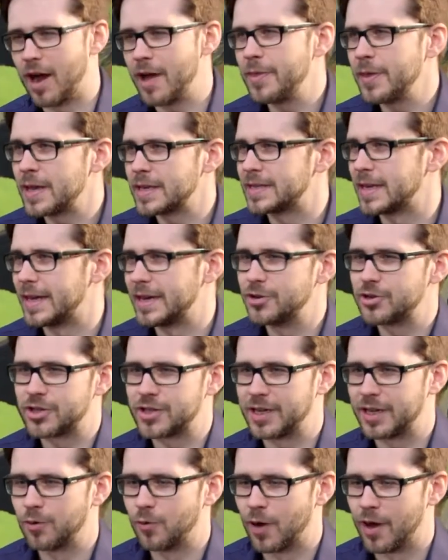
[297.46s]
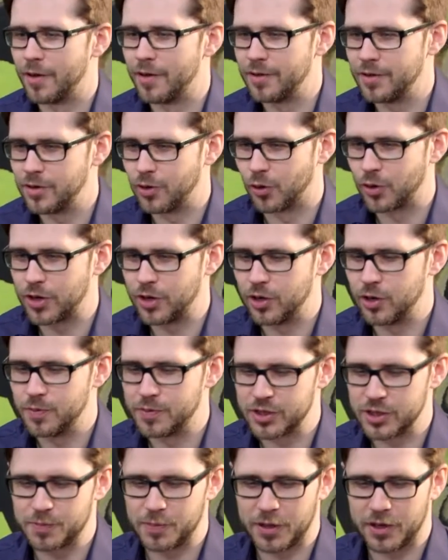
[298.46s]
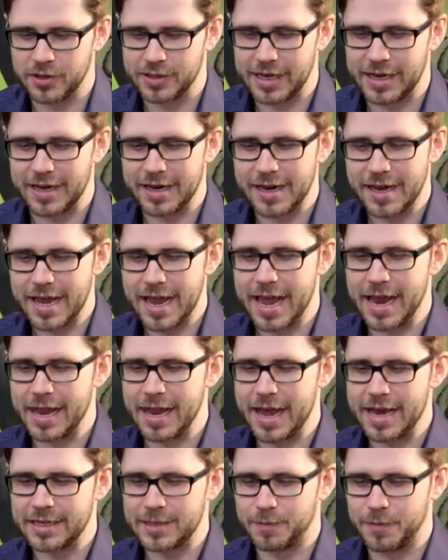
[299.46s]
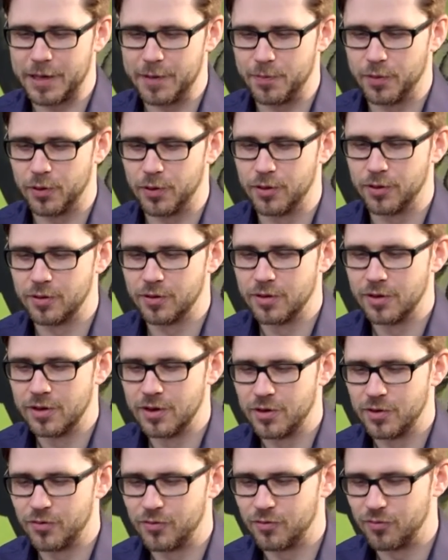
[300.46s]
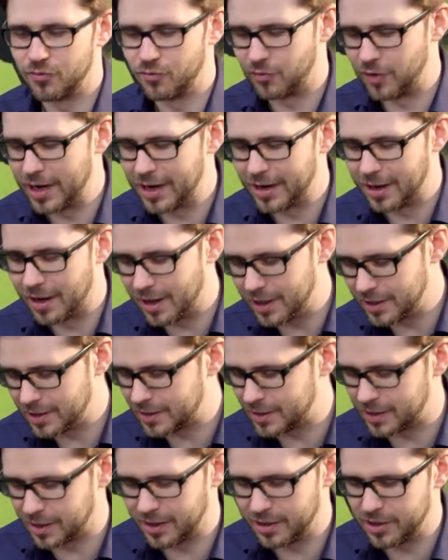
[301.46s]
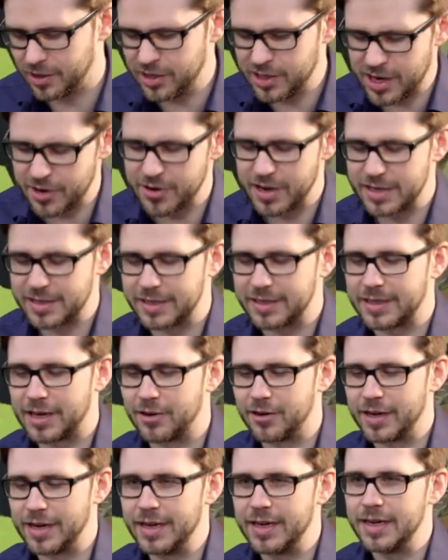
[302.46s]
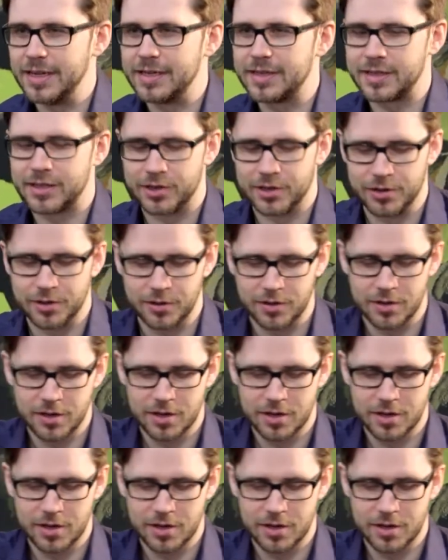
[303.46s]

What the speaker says: think it's an interesting one, your cube, just because it lets people realise that you don't necessarily need to